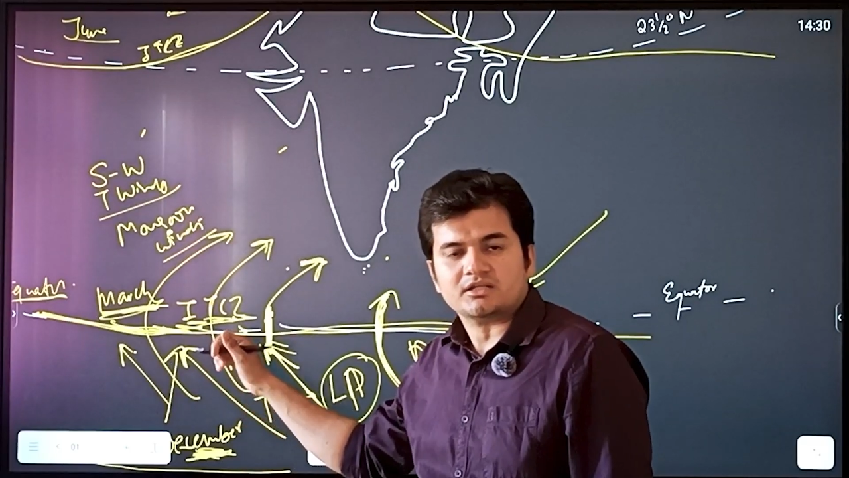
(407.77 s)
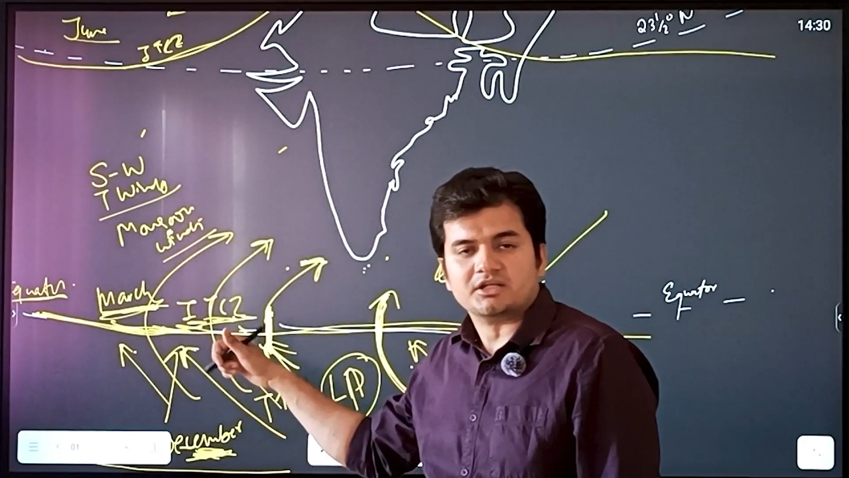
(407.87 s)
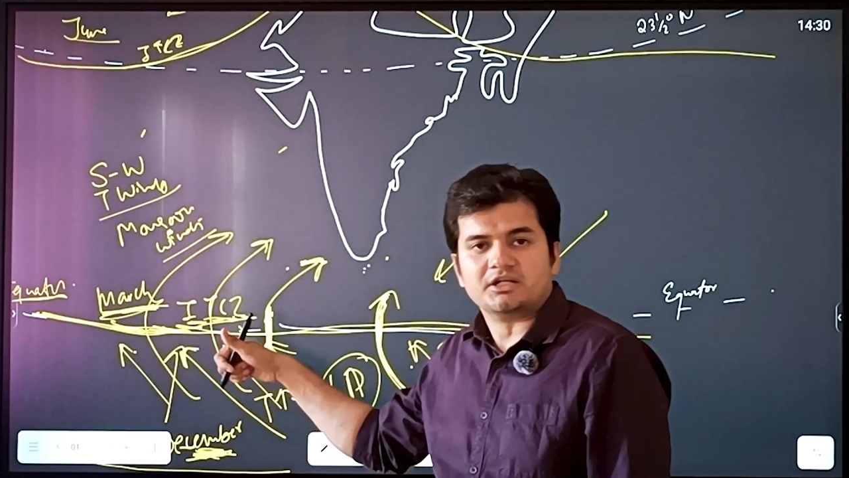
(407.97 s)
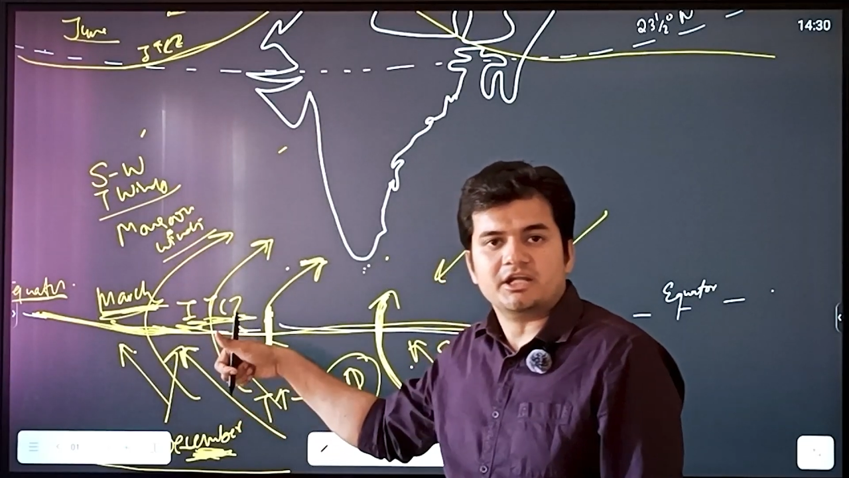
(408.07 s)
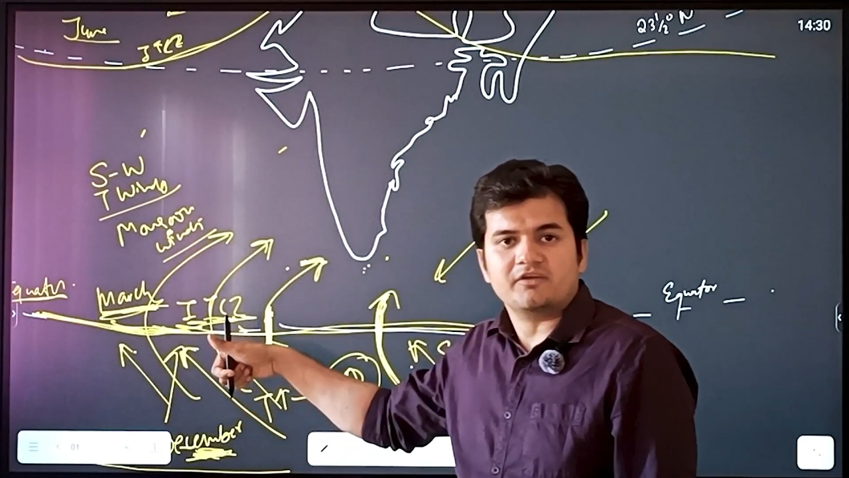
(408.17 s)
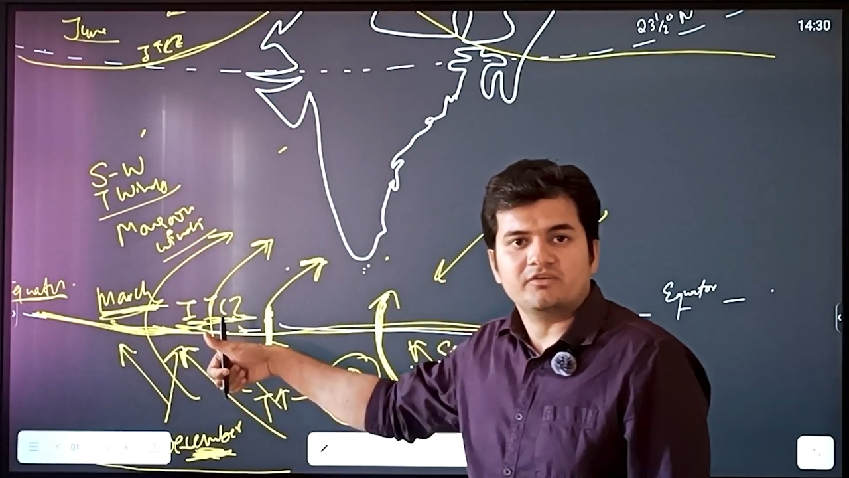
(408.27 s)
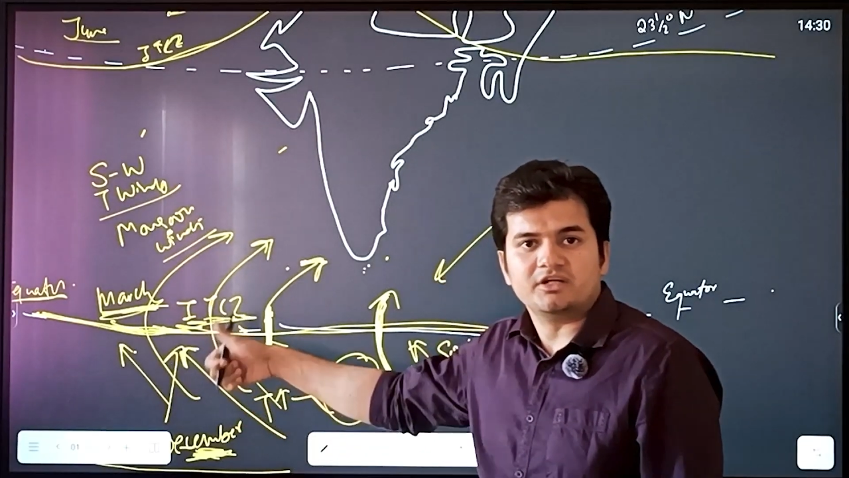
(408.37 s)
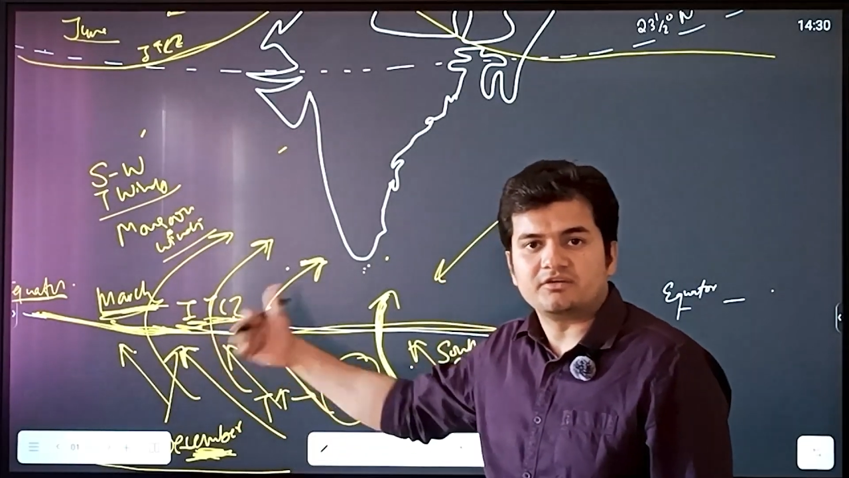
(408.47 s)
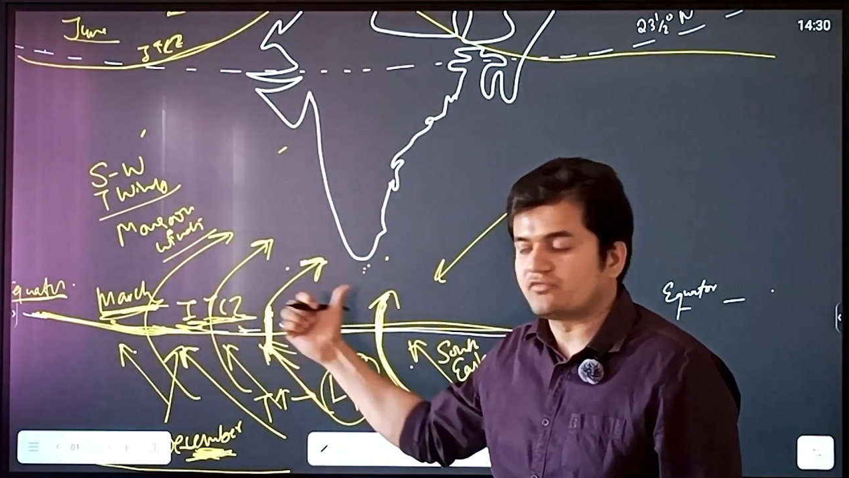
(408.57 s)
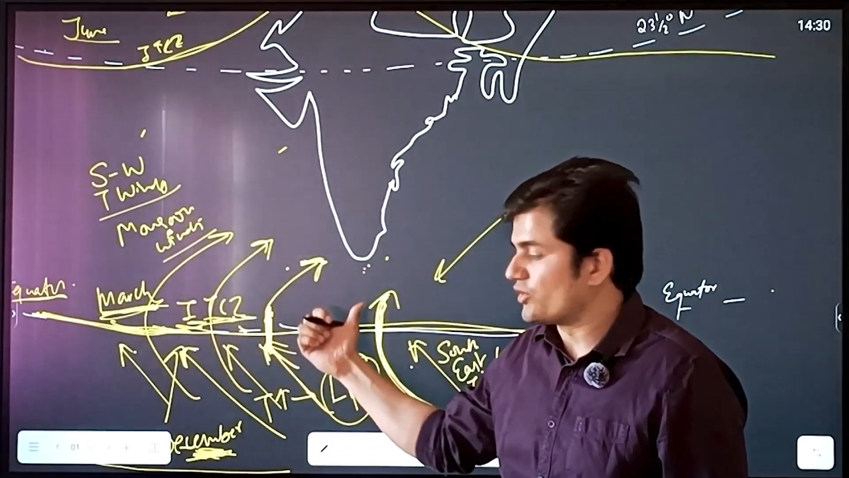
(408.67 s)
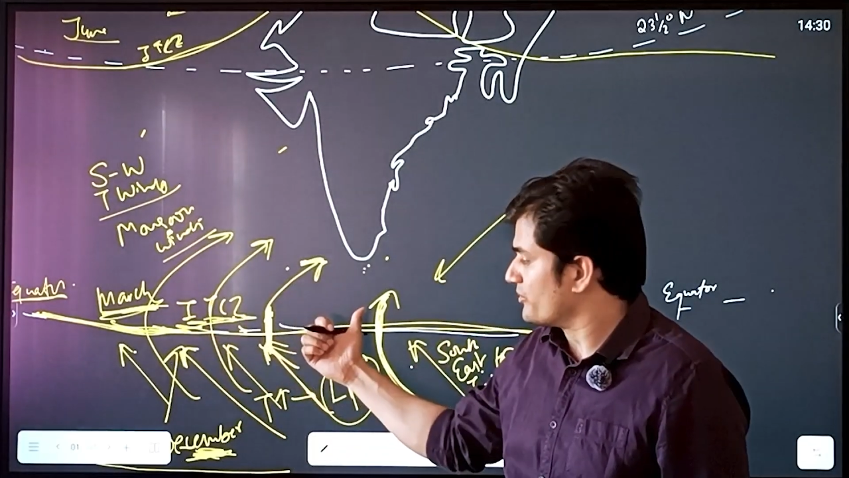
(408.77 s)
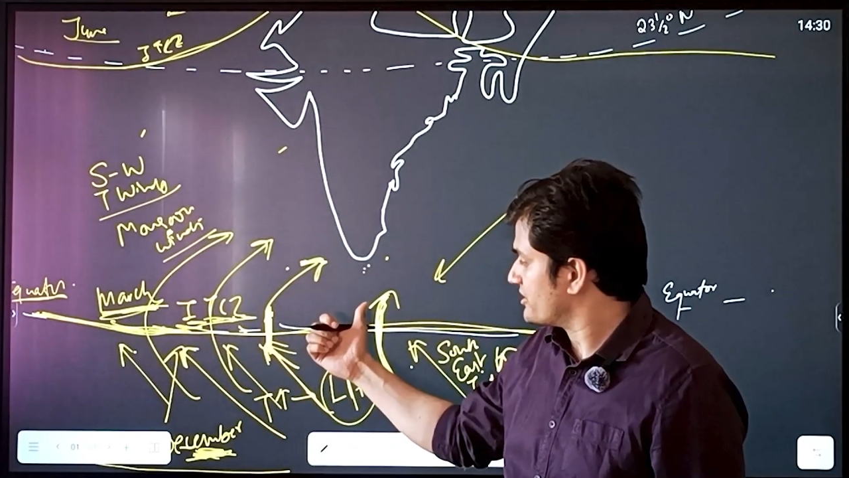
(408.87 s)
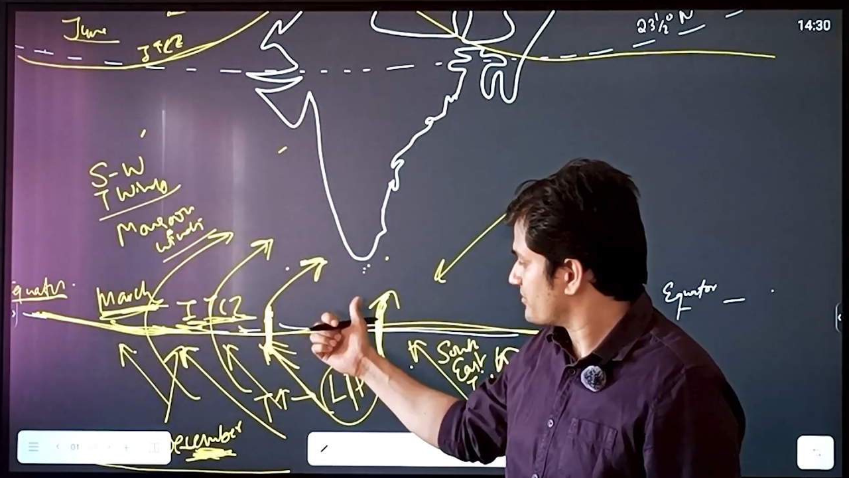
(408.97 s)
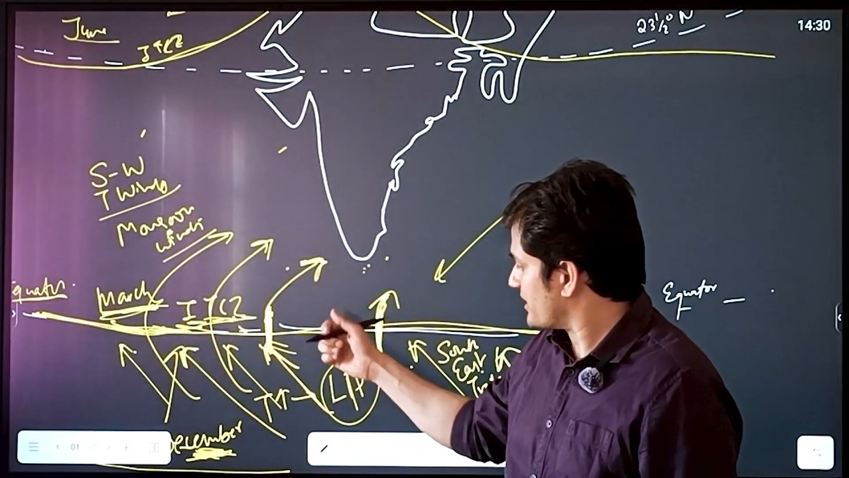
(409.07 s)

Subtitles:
they deviate from its